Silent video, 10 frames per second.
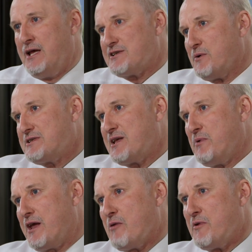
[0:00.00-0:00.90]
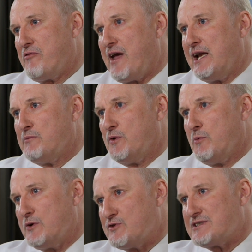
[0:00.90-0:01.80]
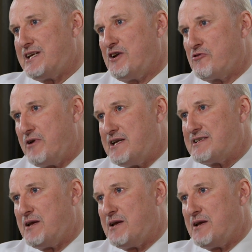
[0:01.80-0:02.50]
So, as they become available, we'll just increase